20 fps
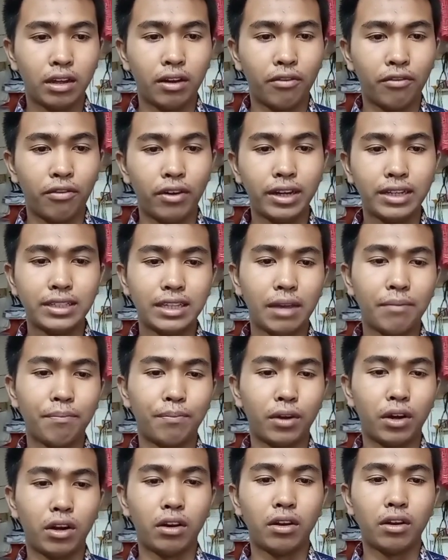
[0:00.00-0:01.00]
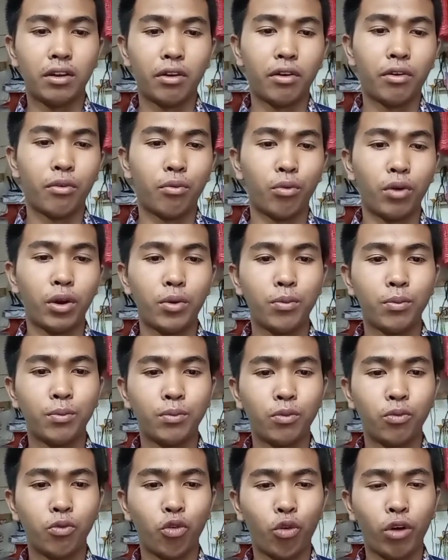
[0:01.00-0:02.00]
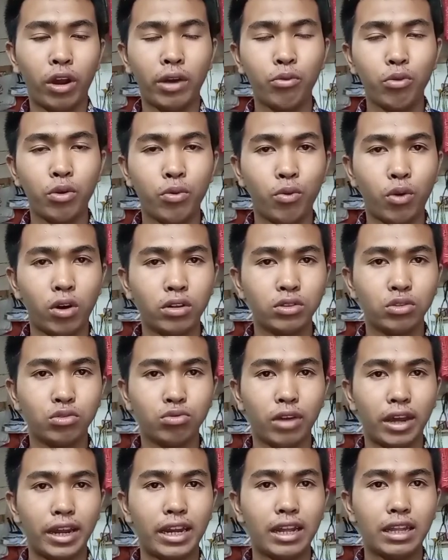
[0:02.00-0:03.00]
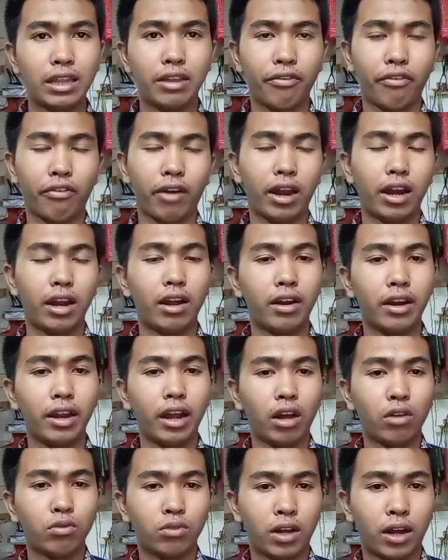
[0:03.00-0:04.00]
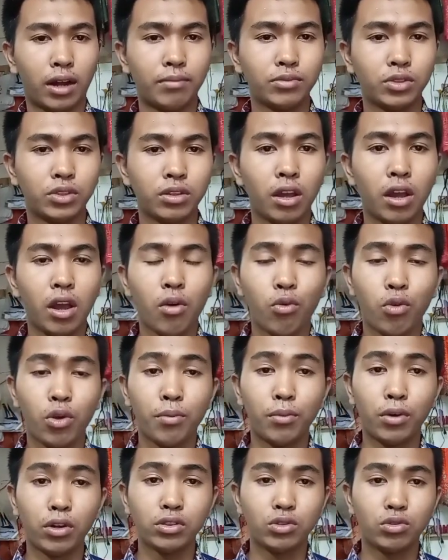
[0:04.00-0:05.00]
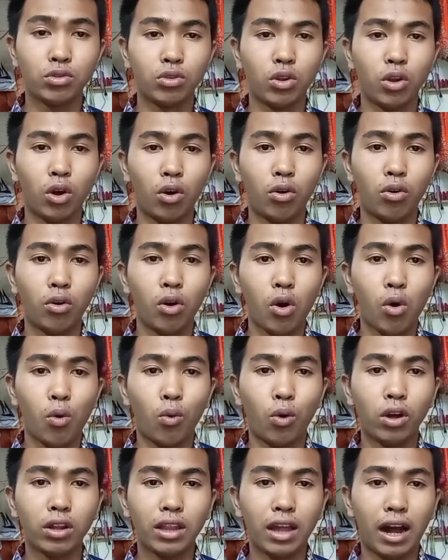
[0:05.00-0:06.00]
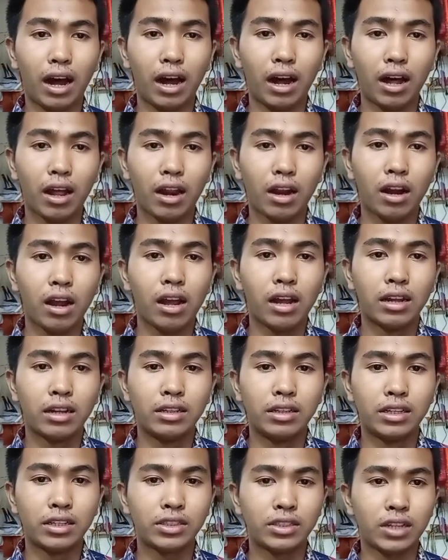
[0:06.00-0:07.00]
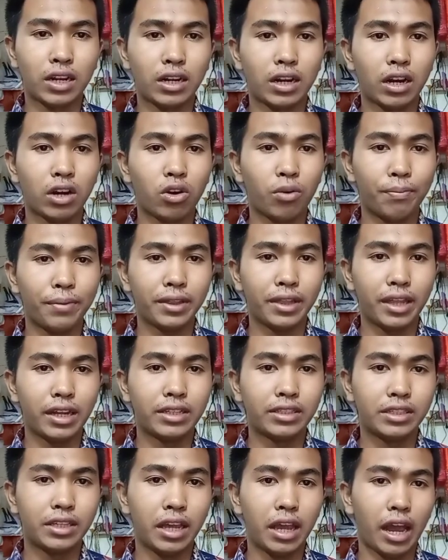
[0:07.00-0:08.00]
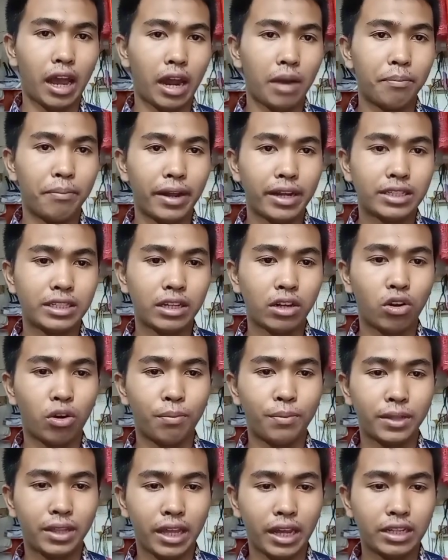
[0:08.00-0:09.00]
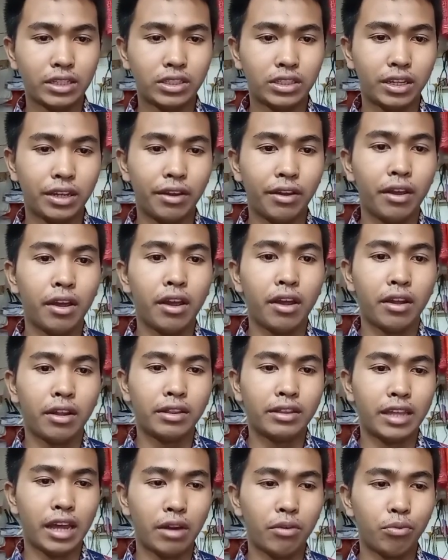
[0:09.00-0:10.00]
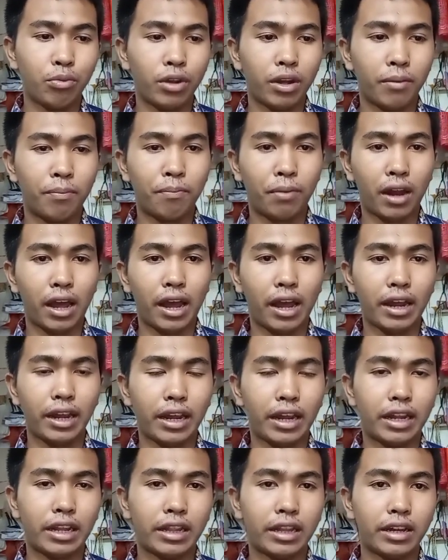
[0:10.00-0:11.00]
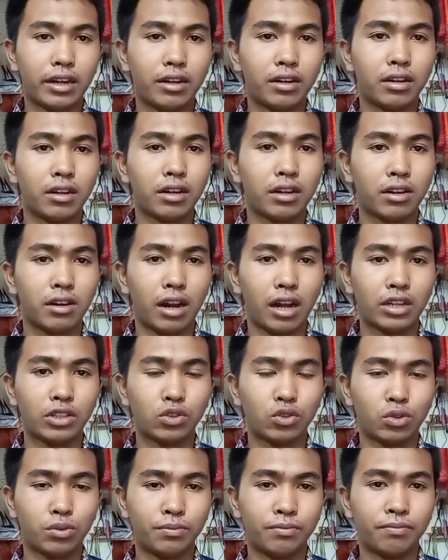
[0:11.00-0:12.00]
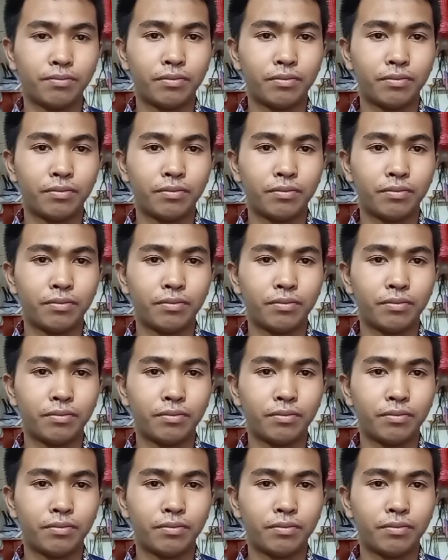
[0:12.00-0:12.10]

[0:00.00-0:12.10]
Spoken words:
For example, when we want to identify learning outcomes, we must to know what are the standard competency and basic competency that we apply in the classroom.